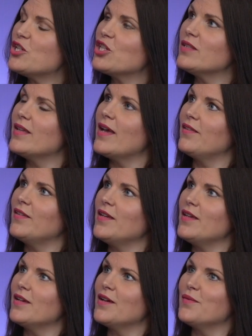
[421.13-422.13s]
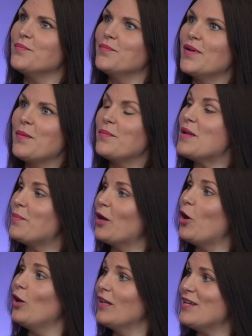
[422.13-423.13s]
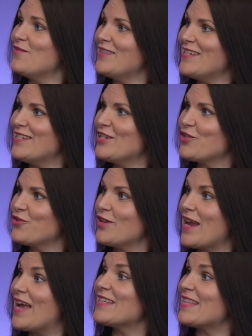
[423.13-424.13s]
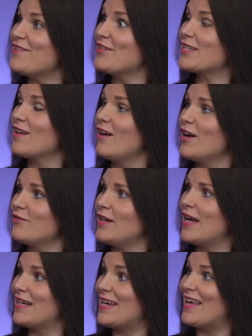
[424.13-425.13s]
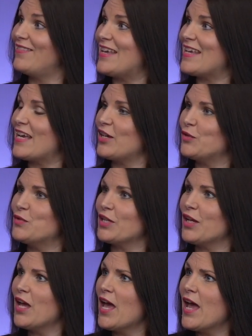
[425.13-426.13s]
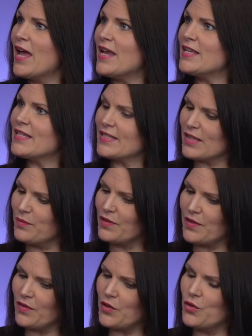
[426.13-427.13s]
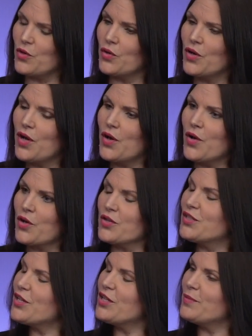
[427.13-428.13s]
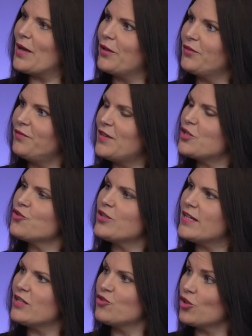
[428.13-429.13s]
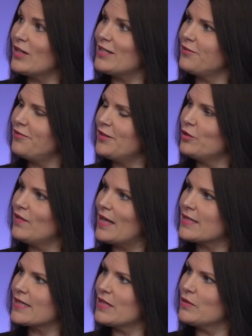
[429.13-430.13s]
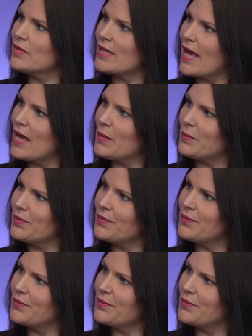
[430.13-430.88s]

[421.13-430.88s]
mentioned there the people are leaving the industry as they retire and they get older. Is it something that you're concerned about at Vistry and trying to fill that skills gap?